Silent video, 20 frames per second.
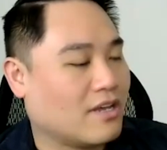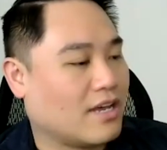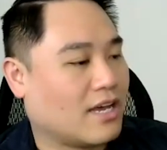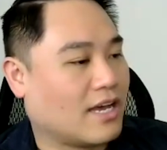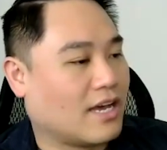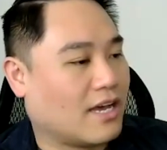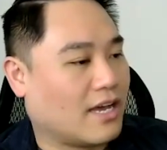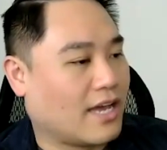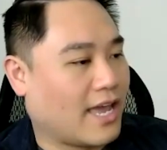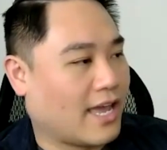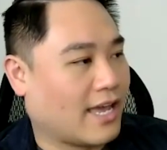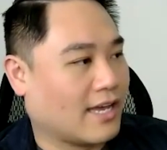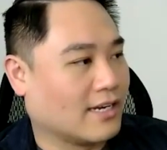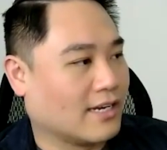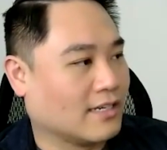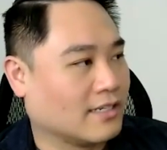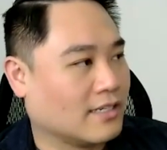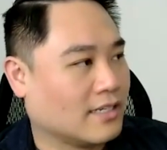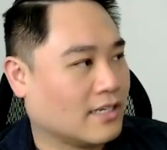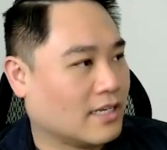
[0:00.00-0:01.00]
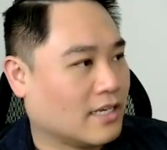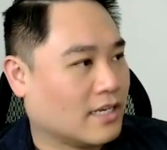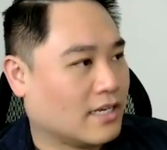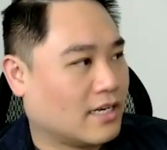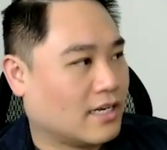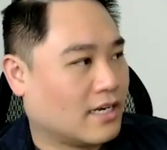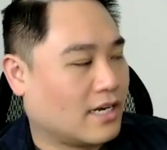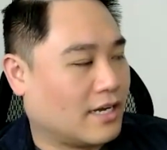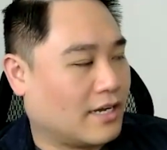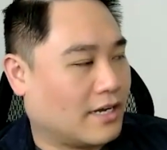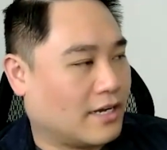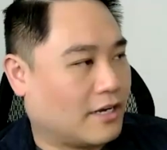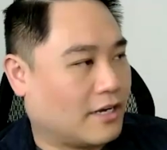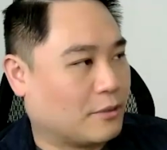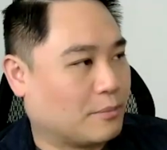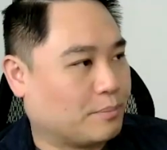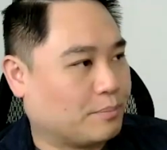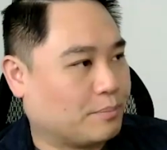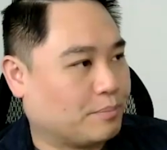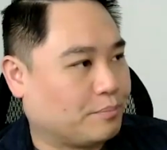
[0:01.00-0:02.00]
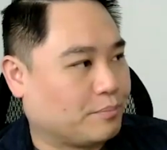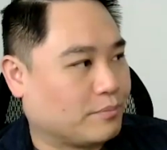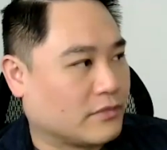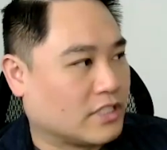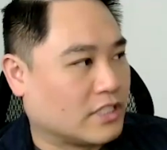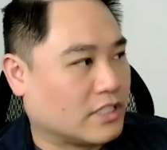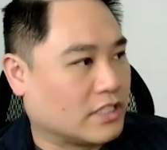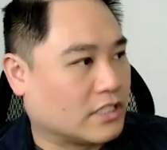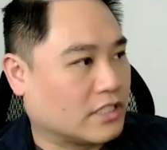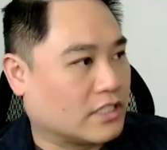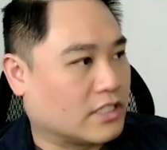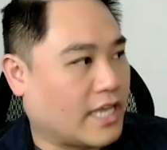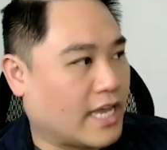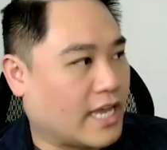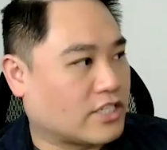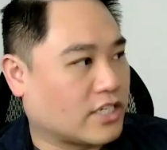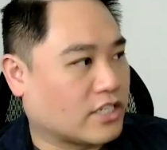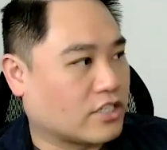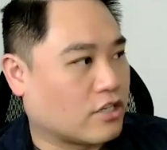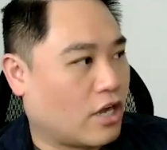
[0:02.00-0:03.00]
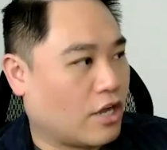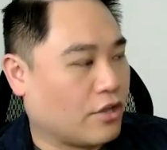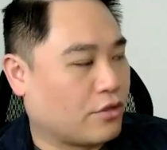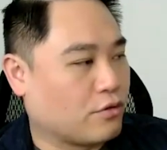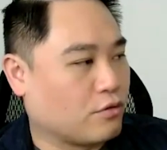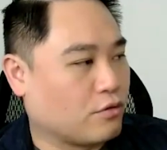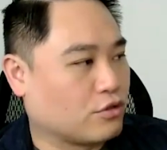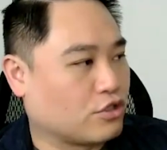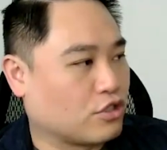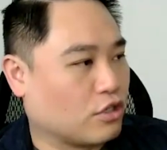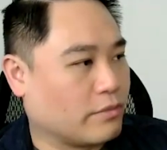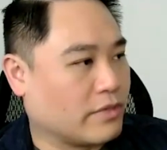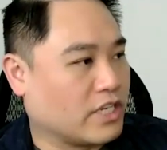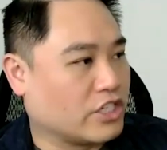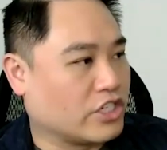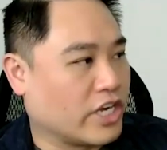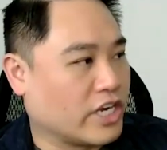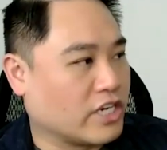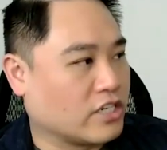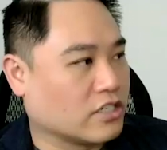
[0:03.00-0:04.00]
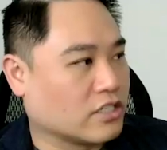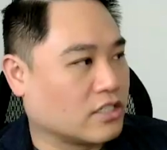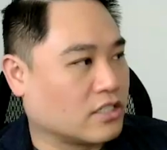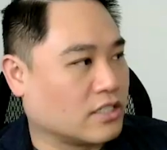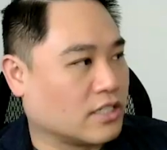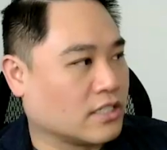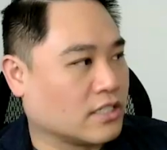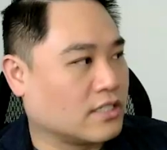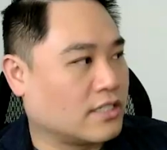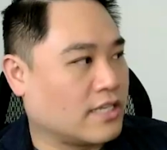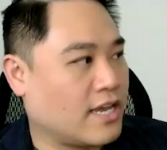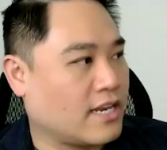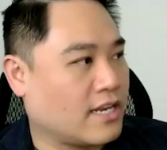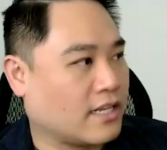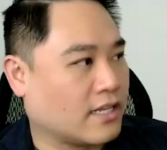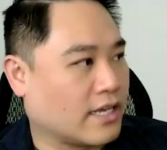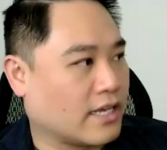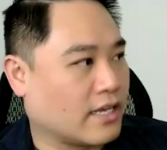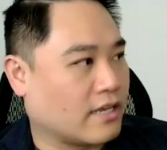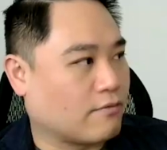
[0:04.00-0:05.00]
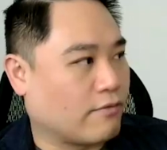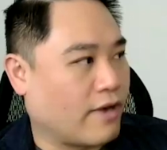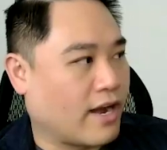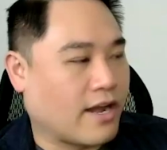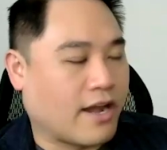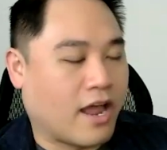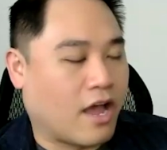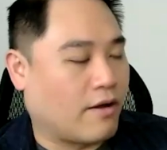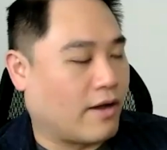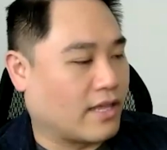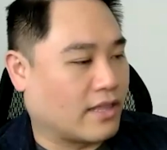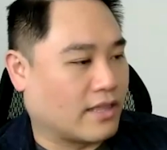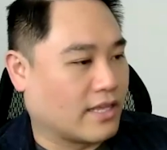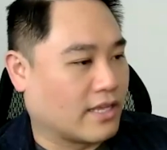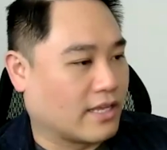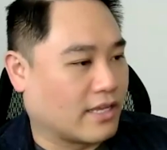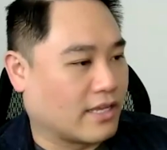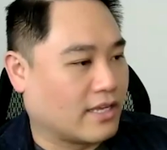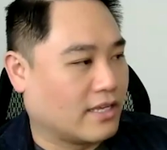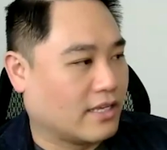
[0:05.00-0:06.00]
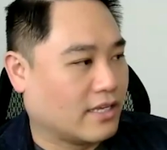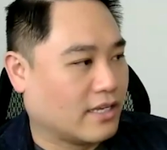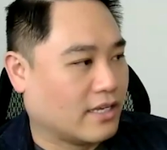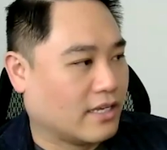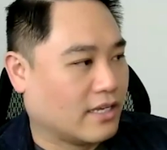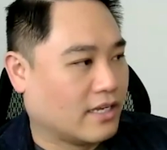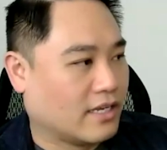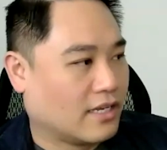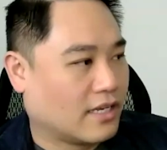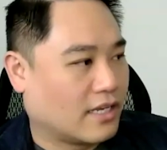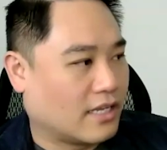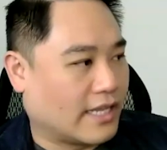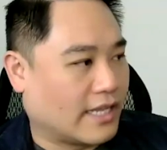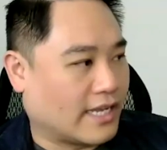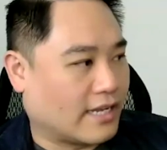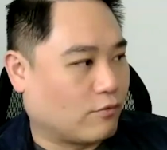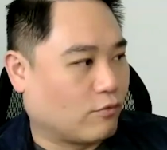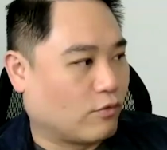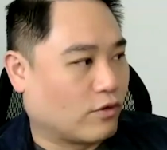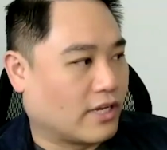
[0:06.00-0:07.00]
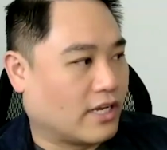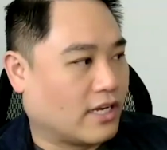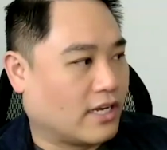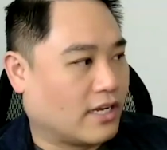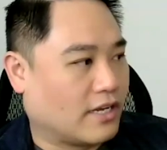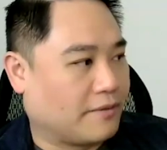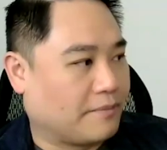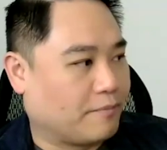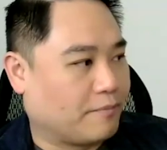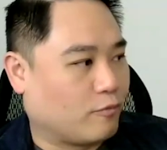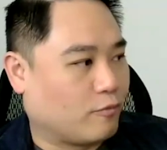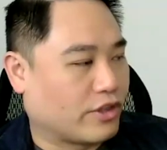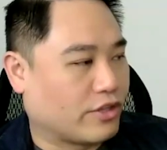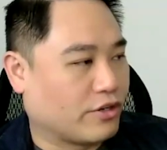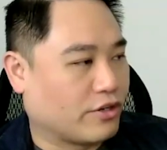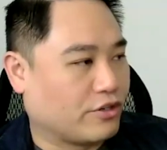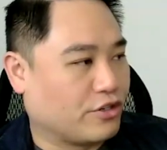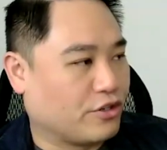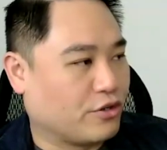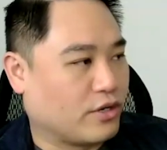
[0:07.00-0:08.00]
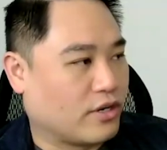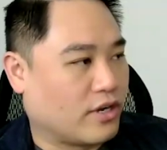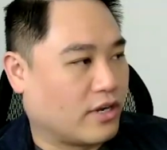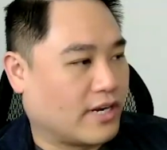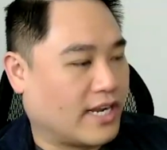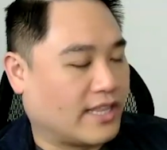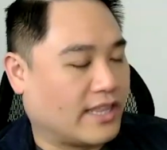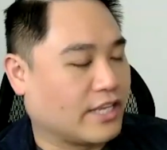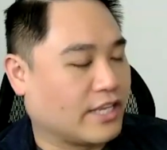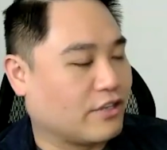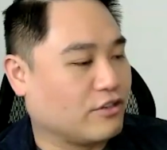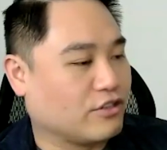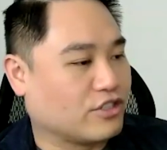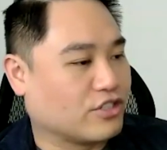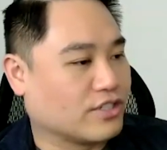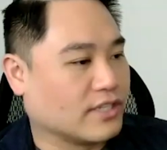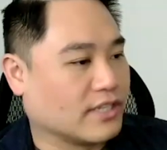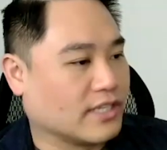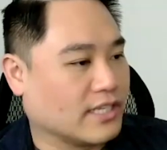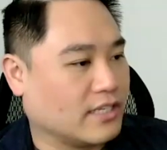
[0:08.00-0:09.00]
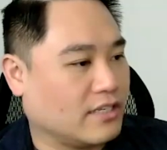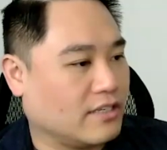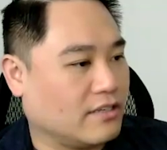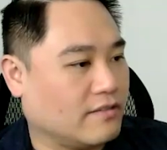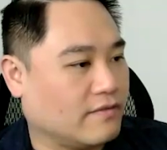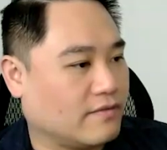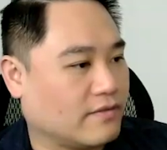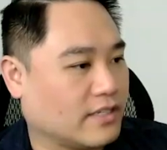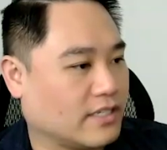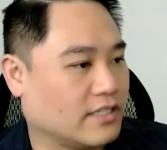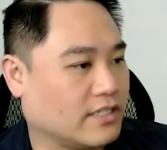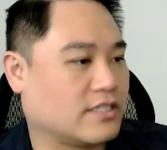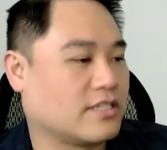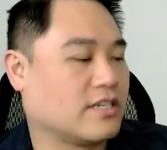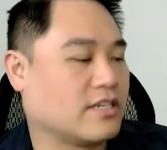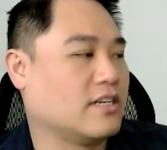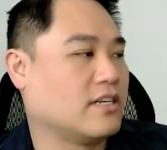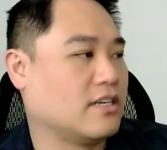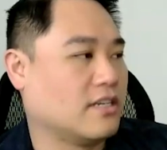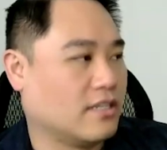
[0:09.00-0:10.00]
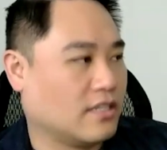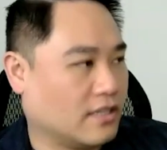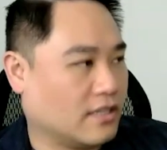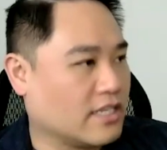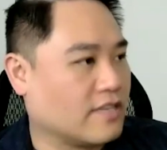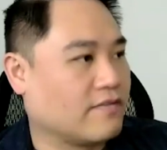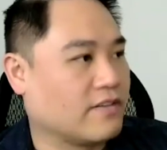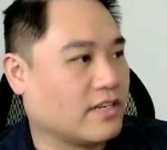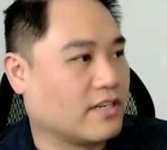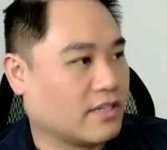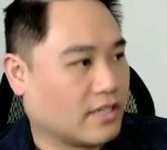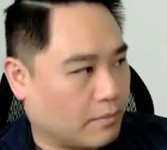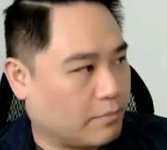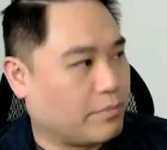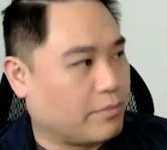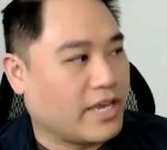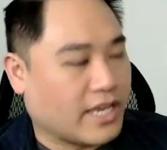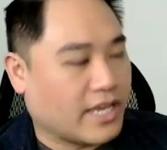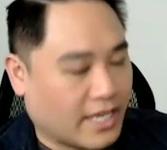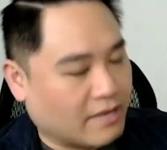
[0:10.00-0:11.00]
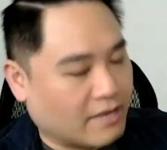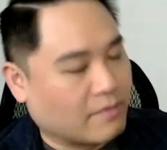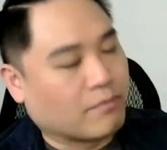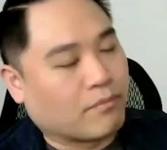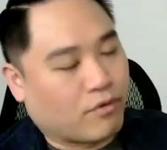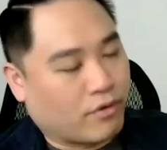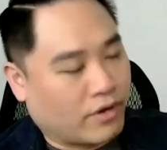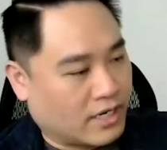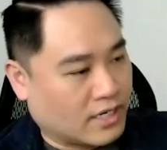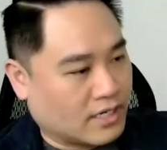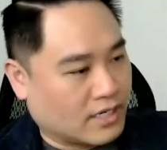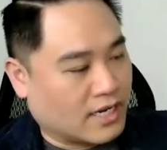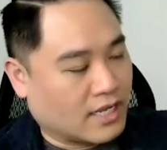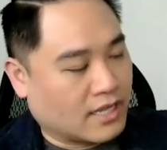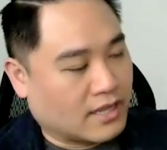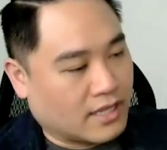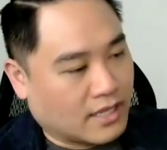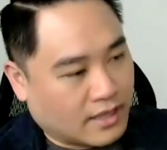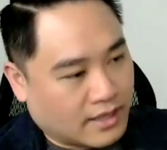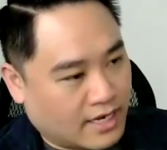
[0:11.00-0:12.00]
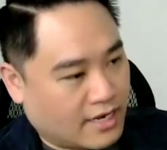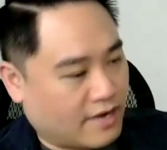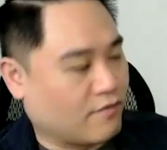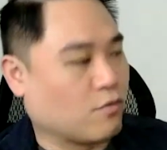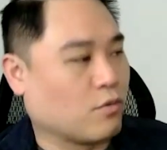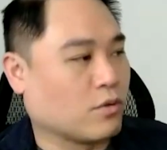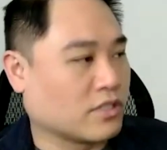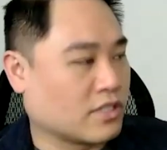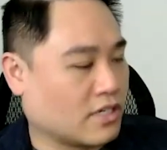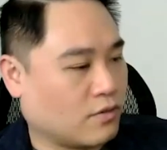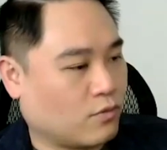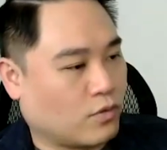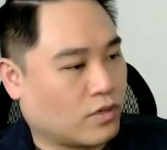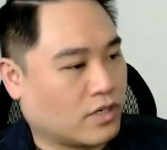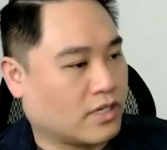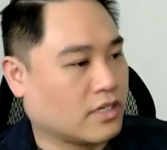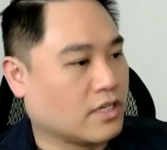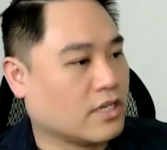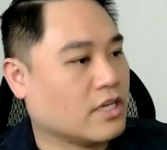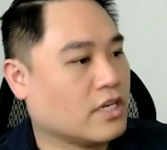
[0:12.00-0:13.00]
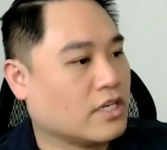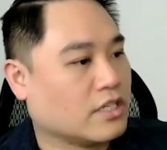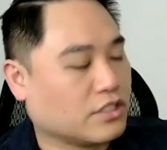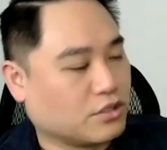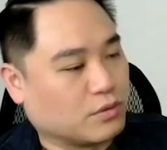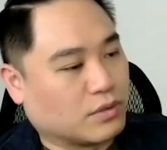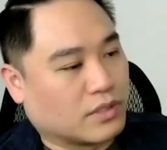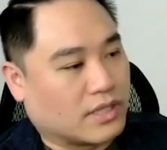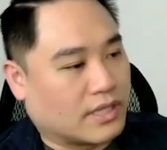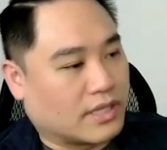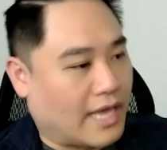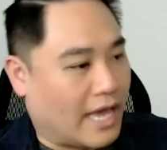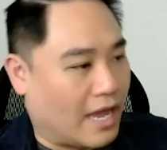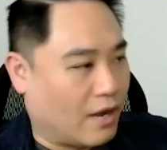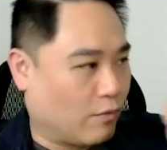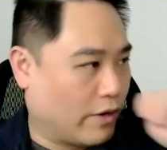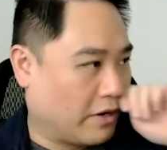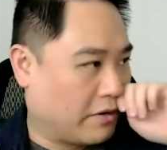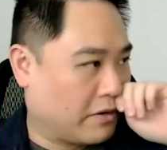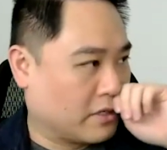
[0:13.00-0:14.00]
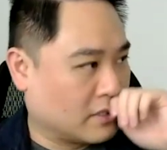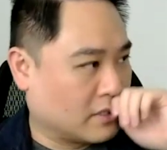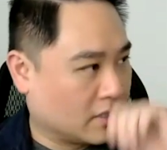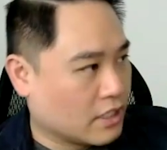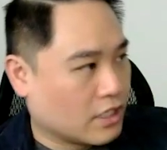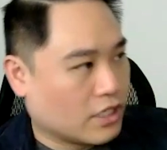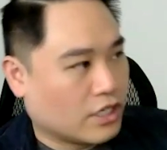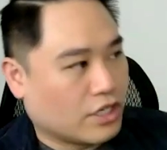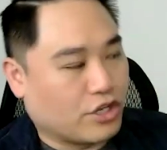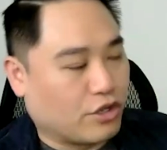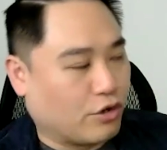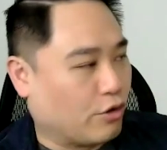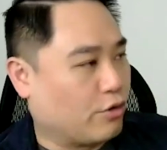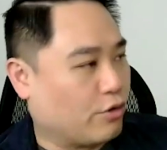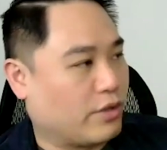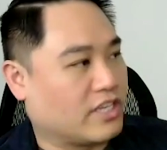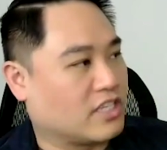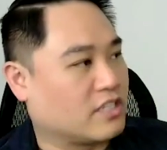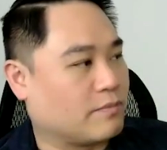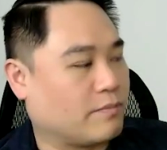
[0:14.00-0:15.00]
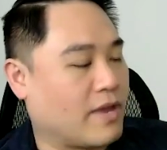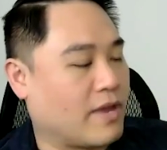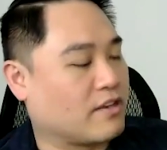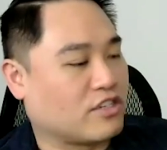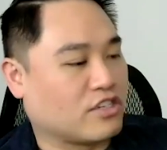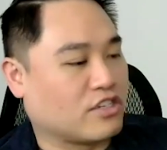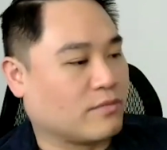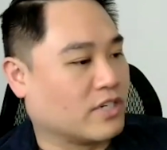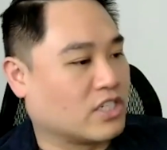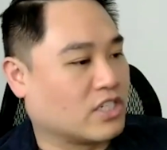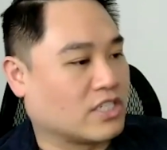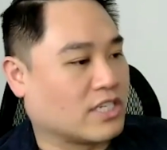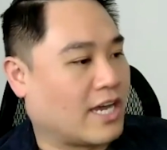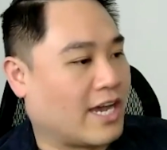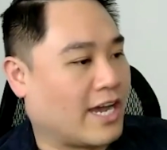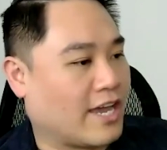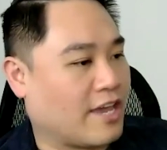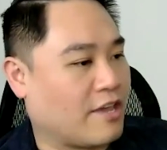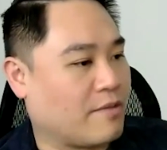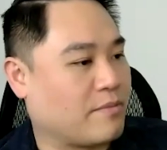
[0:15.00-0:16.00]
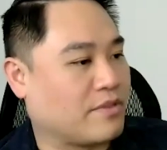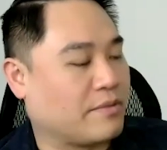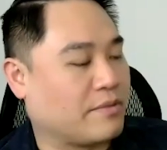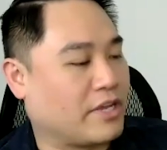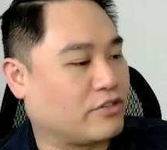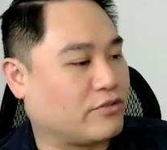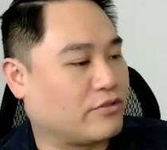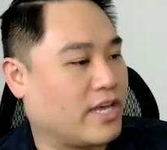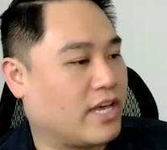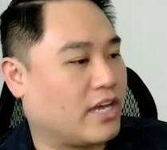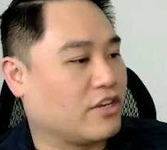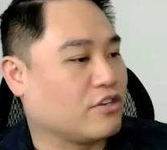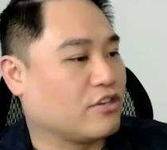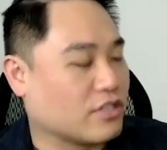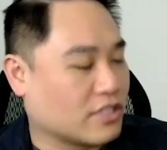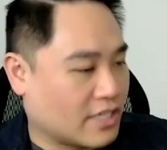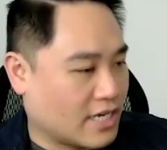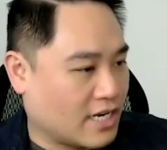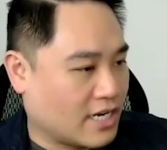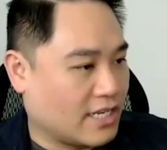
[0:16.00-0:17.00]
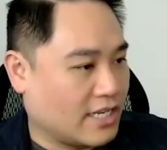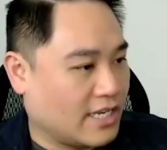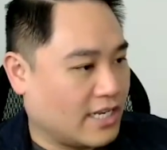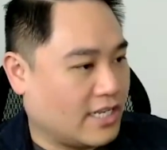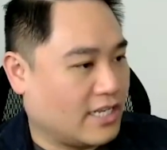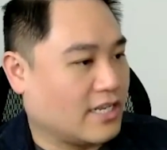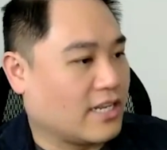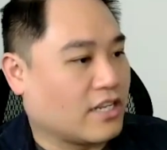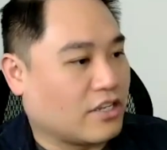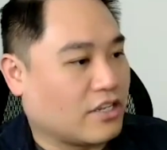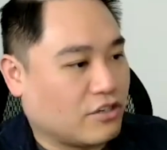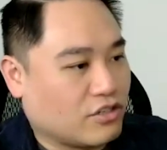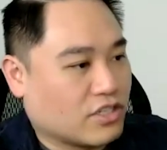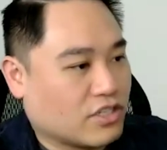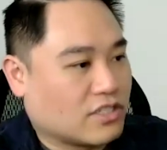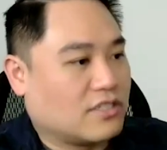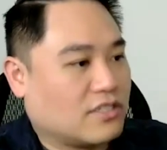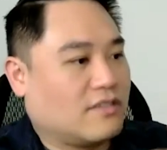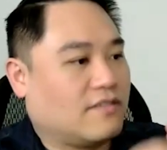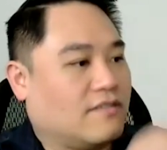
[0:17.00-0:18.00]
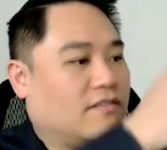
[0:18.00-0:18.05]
And um, sketch has gone through so many changes since then. And like right now, I think like what they're doing on I Think You Should Leave is gonna leave a big imprint. And I think that everyone's gonna want to do it that where it's you don't really spend too much time in the base reality. You just kind of hit it and you just